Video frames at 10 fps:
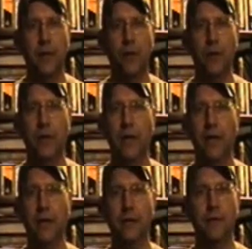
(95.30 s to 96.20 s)
On
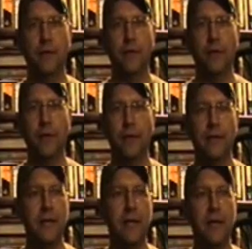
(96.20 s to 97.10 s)
a
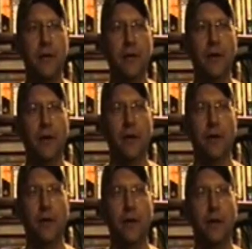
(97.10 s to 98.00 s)
deer
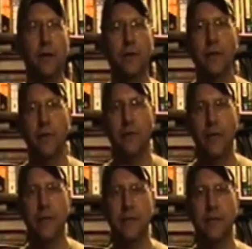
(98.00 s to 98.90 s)
or a
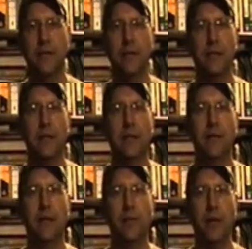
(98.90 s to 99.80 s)
venison
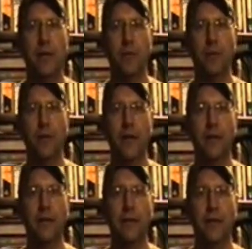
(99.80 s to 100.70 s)
type of animal,
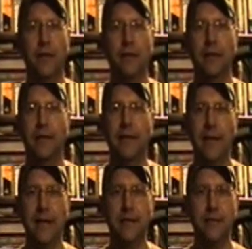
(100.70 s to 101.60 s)
that the
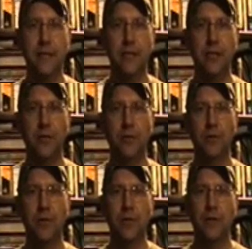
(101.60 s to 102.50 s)
leg sinew,
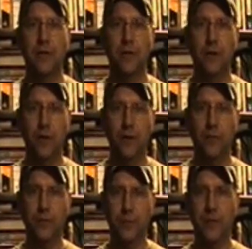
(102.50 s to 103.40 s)
or it
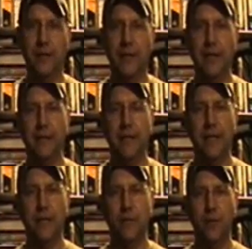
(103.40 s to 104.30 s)
was be the leg
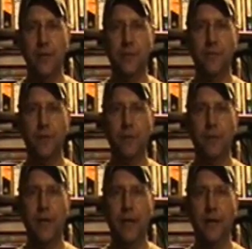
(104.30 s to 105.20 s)
tendon, runs from
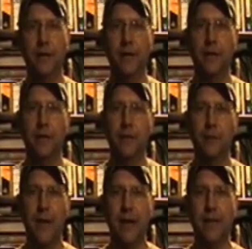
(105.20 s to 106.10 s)
the
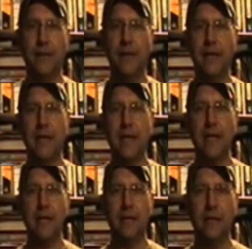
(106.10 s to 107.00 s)
back of the
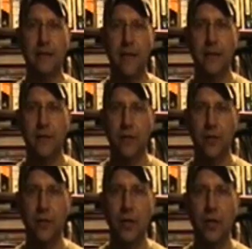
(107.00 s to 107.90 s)
knee down to the
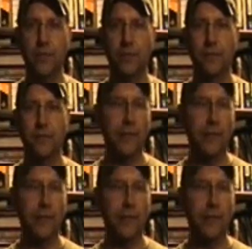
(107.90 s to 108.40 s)
hoof,